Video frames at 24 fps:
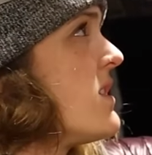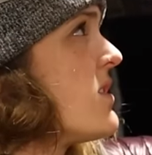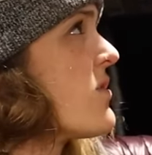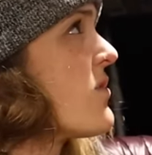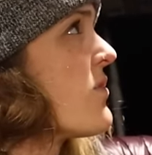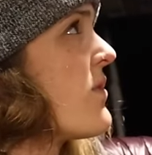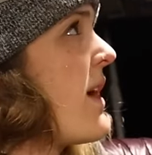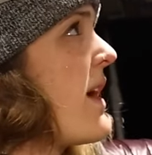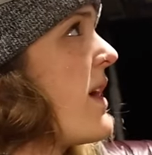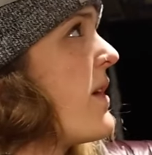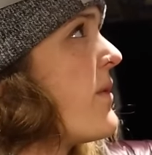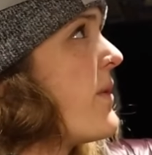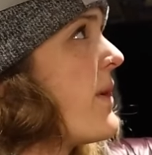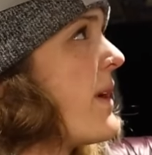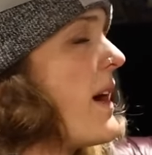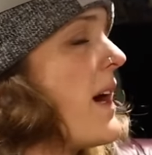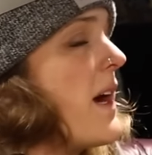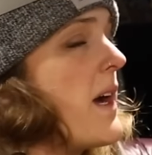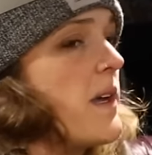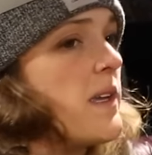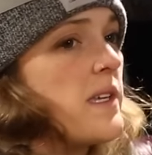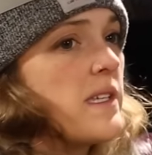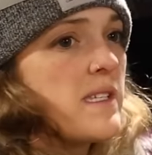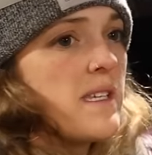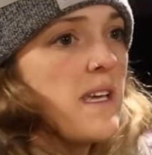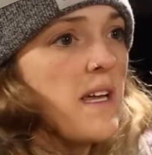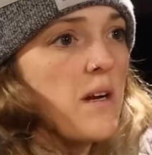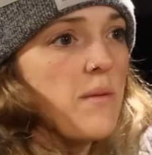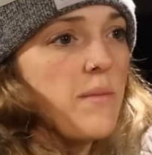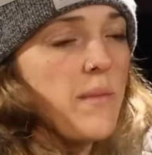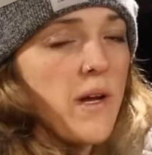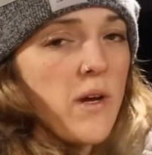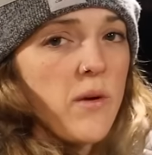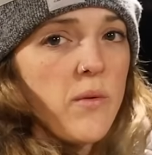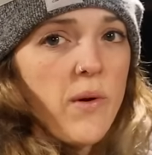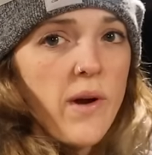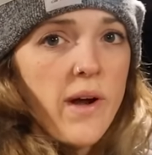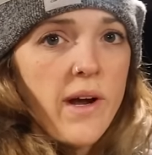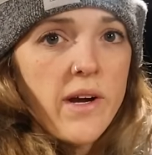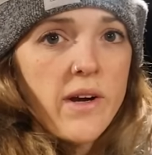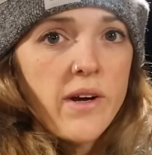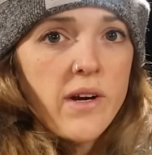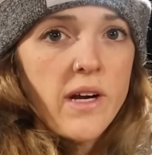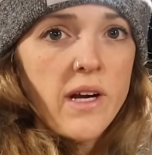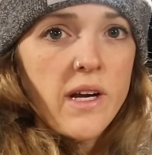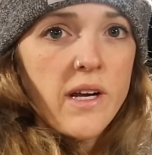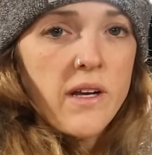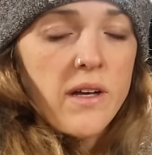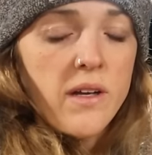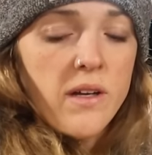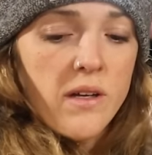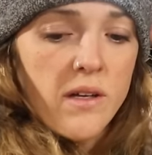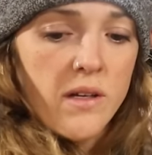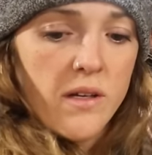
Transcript: is right where I set up my wiring.